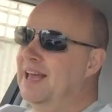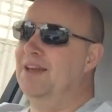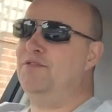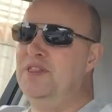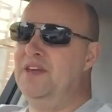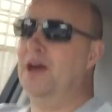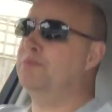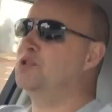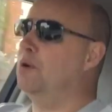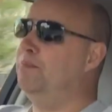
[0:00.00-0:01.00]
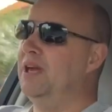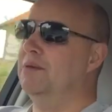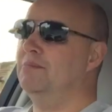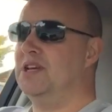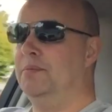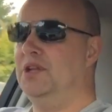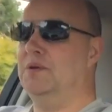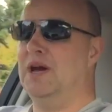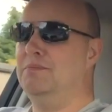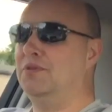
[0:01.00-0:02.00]
everything up to a
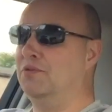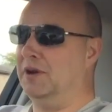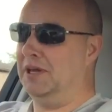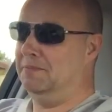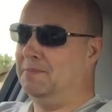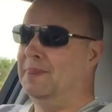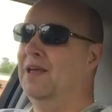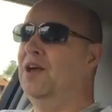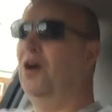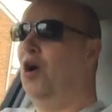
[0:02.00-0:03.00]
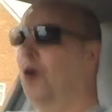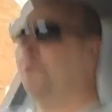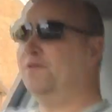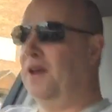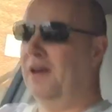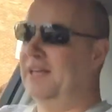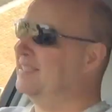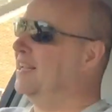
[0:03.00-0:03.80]
BMW M3 off the lights.